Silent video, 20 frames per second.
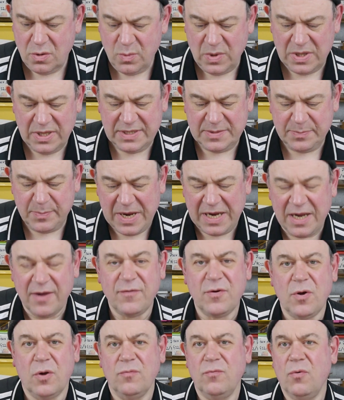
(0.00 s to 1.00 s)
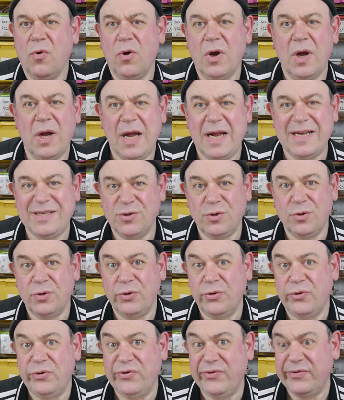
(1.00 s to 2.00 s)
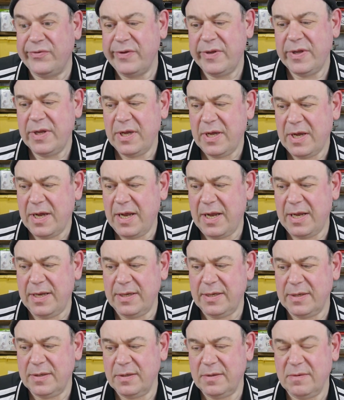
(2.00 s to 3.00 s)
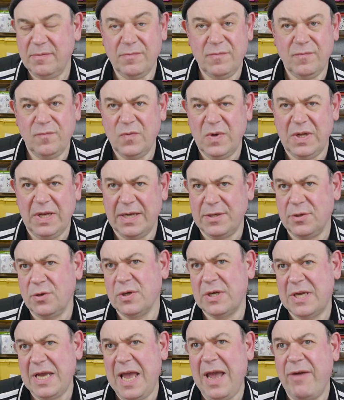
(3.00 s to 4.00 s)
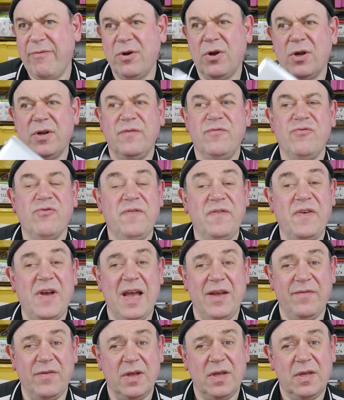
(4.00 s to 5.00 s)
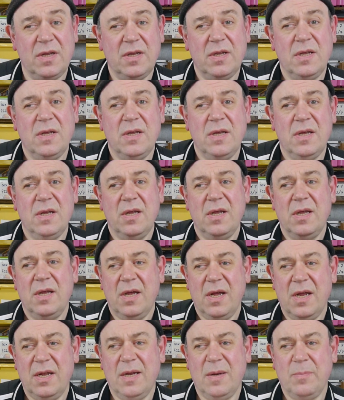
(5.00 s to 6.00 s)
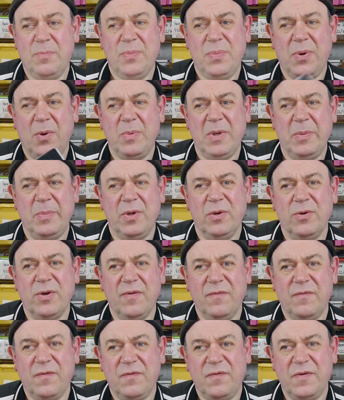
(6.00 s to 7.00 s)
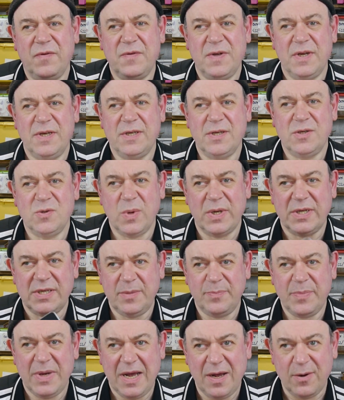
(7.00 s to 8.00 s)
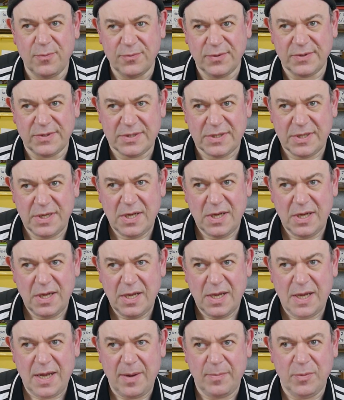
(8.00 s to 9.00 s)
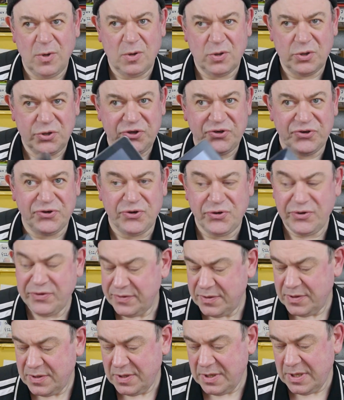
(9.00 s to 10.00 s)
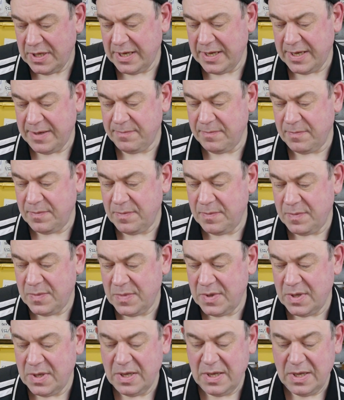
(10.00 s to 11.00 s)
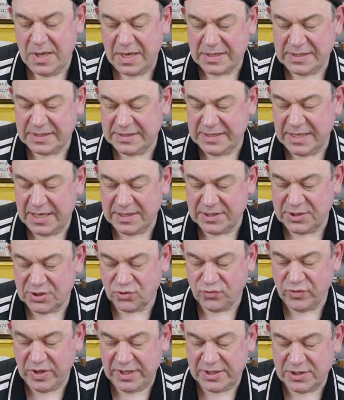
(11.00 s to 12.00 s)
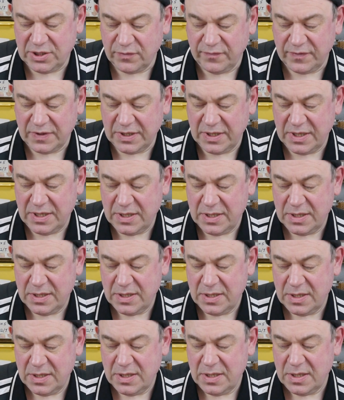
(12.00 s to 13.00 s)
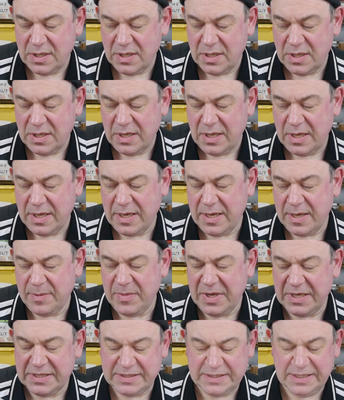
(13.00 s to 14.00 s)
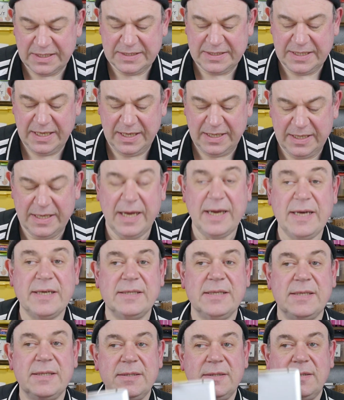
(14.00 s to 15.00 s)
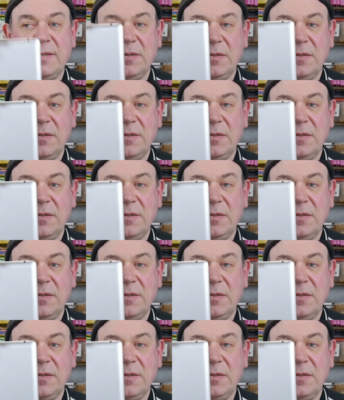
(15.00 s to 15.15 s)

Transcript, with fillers: Well, this might have gone wrong, I don't know, and really I don't care. I got it for a fiver, and I'd probably be looking for fifteen to twenty pounds. I'm not sure. Um, as I say, the screen's lovely. Um, it's sixteen gigs,